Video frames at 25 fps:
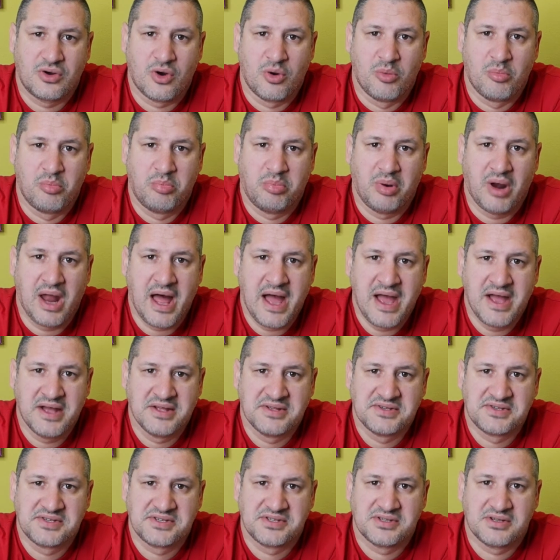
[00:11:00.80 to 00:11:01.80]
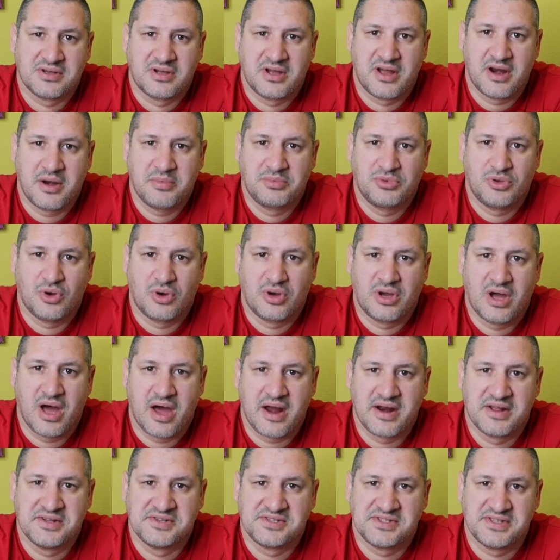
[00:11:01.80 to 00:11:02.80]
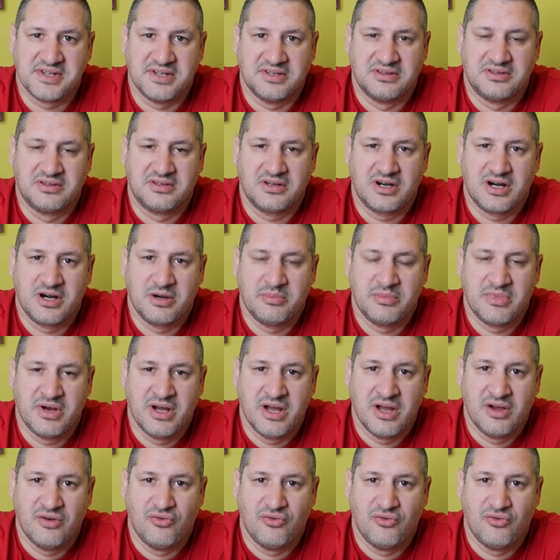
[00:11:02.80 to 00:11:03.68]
compliance cryptocurrency term,